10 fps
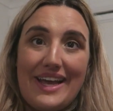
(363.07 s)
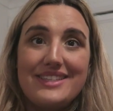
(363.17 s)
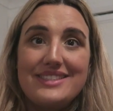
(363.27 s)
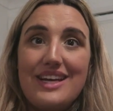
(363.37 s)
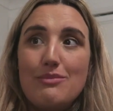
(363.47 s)

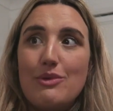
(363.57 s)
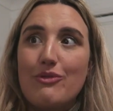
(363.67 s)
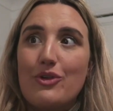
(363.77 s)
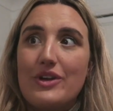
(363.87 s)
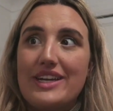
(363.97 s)
ASAP
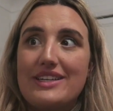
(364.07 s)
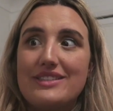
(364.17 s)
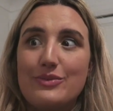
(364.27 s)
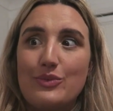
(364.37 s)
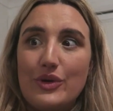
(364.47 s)
before it
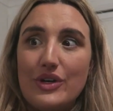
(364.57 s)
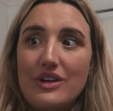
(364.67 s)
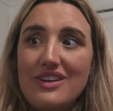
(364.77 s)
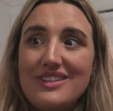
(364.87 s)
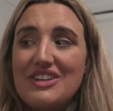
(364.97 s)
gets
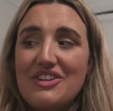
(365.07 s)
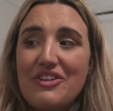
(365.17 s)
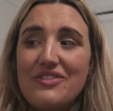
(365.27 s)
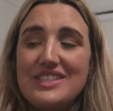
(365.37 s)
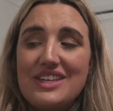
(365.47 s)
worse. I don't
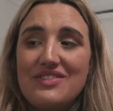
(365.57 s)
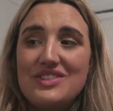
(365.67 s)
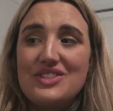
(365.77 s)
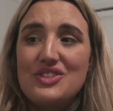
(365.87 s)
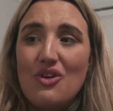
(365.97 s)
know if it's
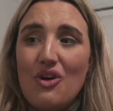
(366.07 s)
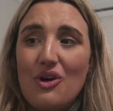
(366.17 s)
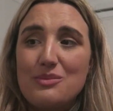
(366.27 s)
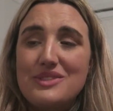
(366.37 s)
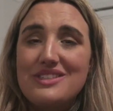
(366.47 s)
even
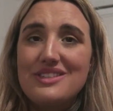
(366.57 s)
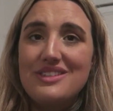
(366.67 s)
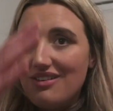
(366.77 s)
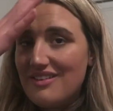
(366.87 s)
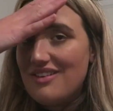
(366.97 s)
stopped.
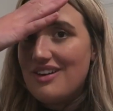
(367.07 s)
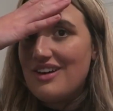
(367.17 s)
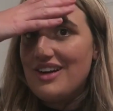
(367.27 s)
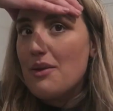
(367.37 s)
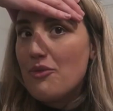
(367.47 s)

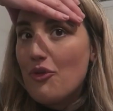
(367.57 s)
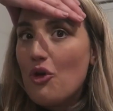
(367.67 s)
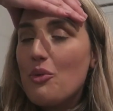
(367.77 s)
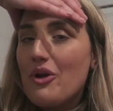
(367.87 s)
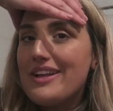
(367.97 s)
Oh, I'm
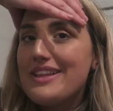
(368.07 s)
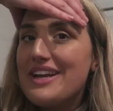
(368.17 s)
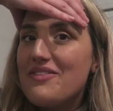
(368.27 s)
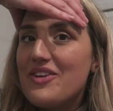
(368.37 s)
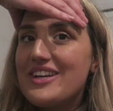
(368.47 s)
so worried
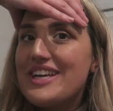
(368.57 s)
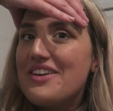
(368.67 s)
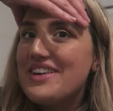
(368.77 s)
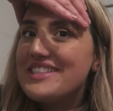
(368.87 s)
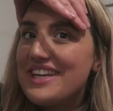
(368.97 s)
that I'm not going to
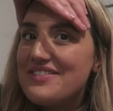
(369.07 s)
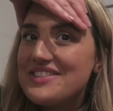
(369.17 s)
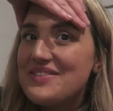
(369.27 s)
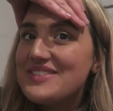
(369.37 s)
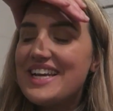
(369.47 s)
get my
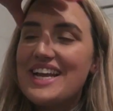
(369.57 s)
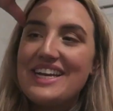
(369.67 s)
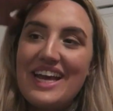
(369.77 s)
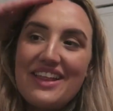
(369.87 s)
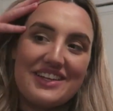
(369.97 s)
steps up
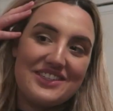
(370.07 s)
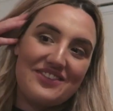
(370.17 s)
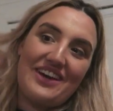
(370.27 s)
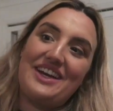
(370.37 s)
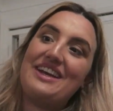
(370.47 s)
today now that it's
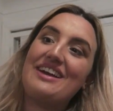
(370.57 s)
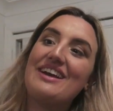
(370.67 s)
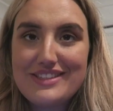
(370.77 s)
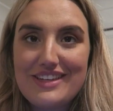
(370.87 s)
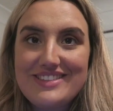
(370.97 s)
raining.
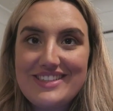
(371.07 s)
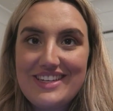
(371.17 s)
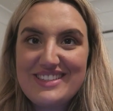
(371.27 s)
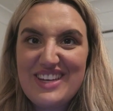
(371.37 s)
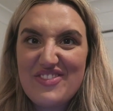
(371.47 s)

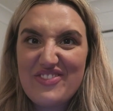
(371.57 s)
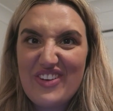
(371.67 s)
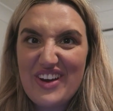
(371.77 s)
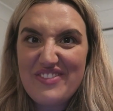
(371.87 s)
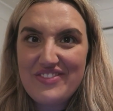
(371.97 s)
Sunset is at
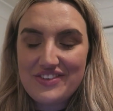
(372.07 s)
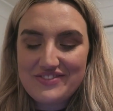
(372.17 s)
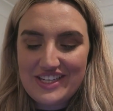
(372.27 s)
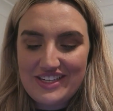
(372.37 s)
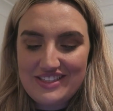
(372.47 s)

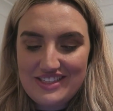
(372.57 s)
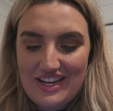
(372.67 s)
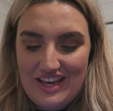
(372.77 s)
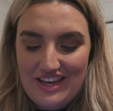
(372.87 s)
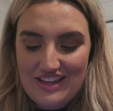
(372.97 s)
5.15
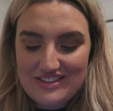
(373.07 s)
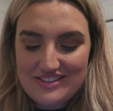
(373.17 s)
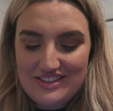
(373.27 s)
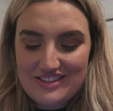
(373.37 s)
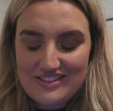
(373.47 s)
today,
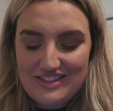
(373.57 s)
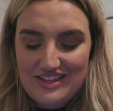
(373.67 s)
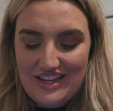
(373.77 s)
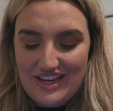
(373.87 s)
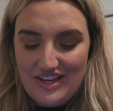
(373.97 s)
that's less than
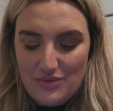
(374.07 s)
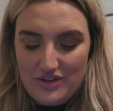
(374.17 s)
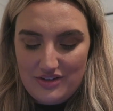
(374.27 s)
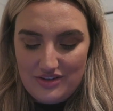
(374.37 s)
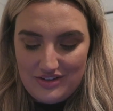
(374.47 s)
an hour